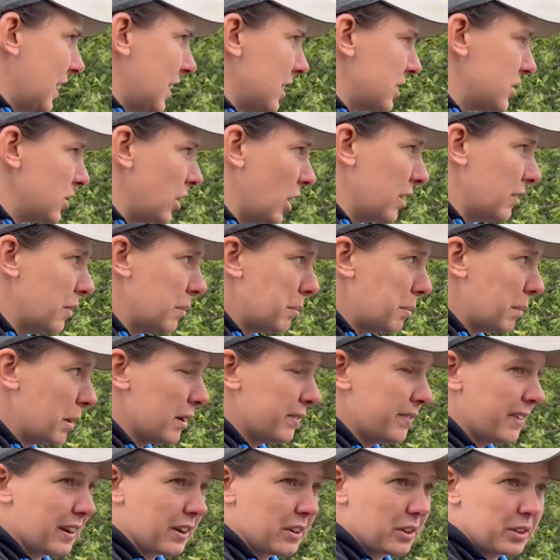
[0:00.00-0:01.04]
it's not even
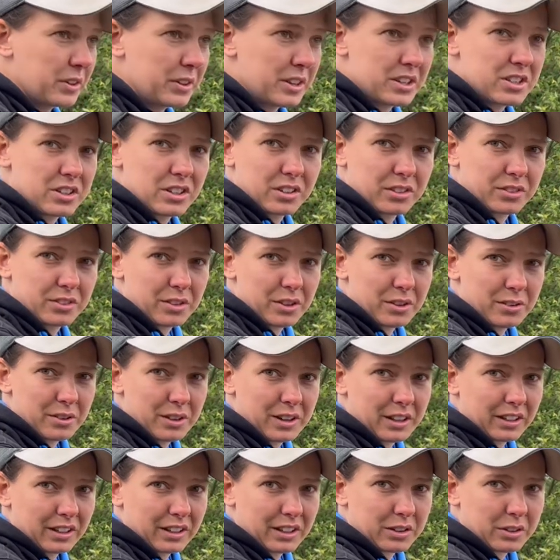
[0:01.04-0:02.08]
perfect conditions for it
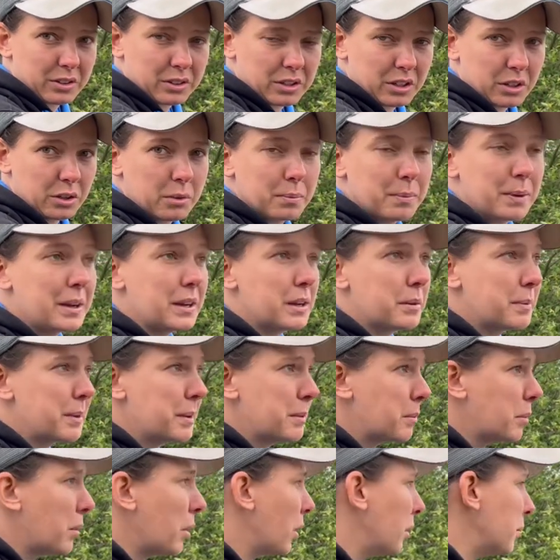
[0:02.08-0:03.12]
really. It could do with being a
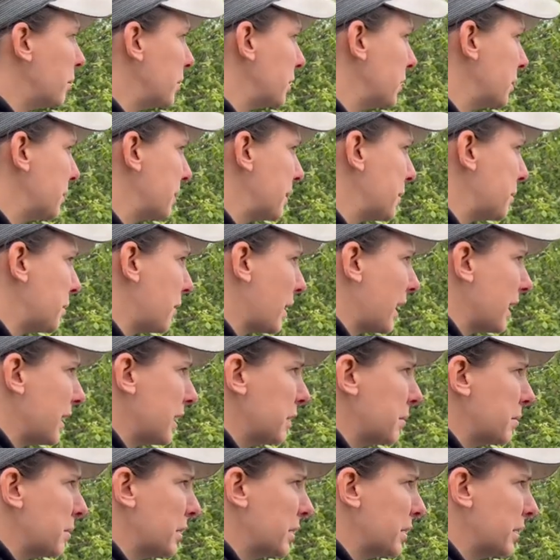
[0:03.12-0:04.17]
bit warmer and a bit
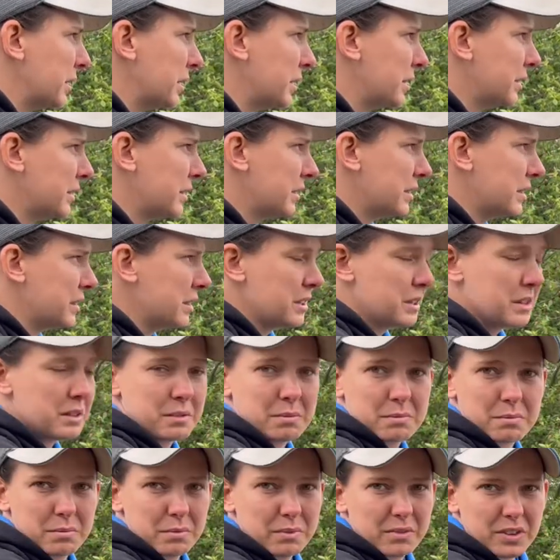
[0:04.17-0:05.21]
brighter, but
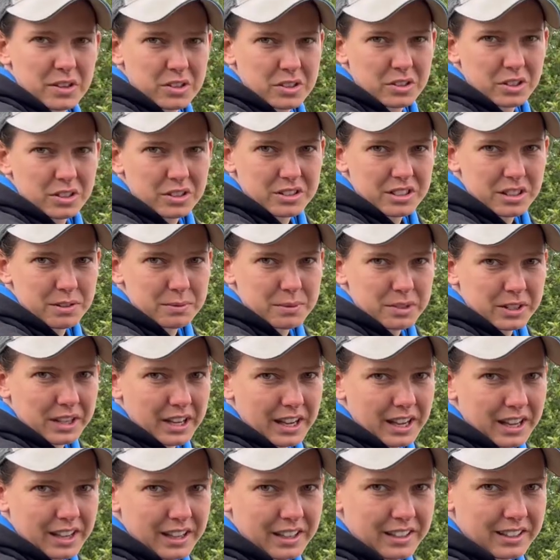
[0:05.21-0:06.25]
fish don't seem to
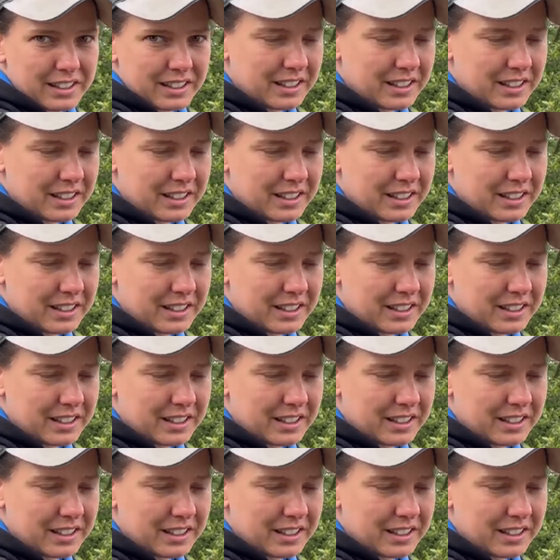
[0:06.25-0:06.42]
care.